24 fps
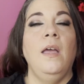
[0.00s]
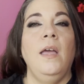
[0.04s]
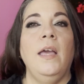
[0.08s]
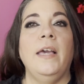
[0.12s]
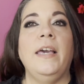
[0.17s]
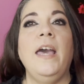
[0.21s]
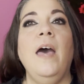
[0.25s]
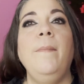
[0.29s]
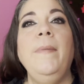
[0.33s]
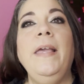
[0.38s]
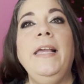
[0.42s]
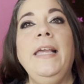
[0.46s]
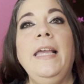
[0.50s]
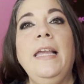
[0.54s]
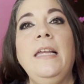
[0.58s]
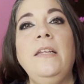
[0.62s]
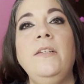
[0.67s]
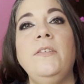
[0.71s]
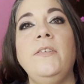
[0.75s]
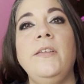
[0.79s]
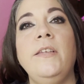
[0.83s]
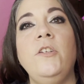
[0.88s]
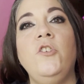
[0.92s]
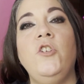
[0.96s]
Coming
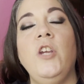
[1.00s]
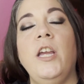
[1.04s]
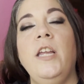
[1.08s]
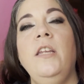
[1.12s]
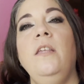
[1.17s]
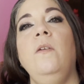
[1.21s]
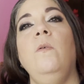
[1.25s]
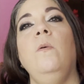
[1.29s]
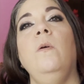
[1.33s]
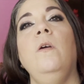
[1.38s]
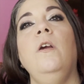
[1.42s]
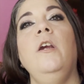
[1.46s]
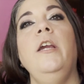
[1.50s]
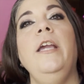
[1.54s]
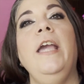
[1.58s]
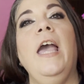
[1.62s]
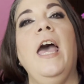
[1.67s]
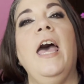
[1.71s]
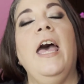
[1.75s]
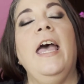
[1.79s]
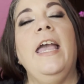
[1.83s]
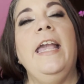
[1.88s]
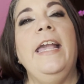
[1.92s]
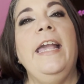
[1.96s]
into January,
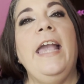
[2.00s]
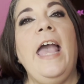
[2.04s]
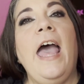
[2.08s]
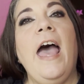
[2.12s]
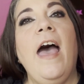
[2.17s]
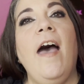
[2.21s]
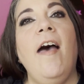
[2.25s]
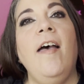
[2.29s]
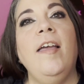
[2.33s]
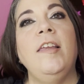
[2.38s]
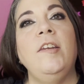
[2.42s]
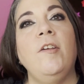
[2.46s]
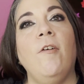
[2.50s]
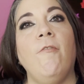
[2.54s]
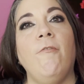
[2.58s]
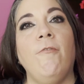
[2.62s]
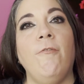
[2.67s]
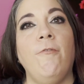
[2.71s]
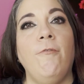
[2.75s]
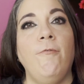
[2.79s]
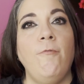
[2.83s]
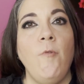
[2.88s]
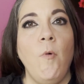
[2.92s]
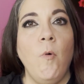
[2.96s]
I had
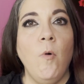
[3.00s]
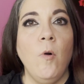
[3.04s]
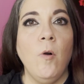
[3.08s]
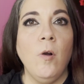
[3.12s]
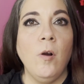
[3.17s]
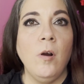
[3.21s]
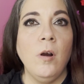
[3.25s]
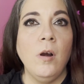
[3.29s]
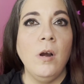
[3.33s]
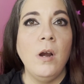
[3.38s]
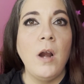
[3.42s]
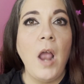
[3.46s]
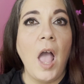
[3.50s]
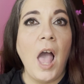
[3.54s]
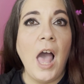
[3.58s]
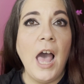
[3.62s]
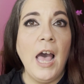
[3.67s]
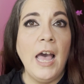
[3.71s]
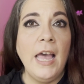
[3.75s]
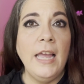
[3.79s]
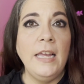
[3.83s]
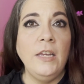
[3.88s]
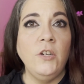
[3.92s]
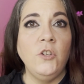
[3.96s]
4
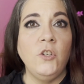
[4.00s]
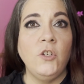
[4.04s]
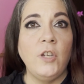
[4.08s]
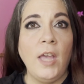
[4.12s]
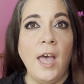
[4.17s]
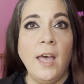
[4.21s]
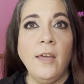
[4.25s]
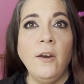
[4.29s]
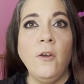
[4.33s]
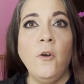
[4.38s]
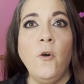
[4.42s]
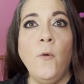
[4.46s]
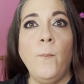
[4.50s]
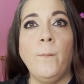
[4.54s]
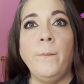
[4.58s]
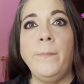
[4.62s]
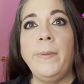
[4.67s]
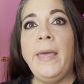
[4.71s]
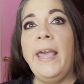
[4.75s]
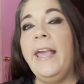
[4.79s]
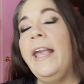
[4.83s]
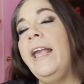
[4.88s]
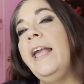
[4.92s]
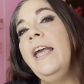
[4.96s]
eyeshadow
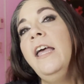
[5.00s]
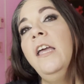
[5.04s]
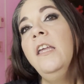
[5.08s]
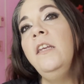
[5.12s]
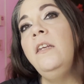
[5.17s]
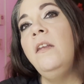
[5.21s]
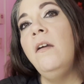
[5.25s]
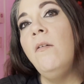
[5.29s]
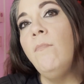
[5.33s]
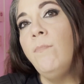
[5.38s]
pan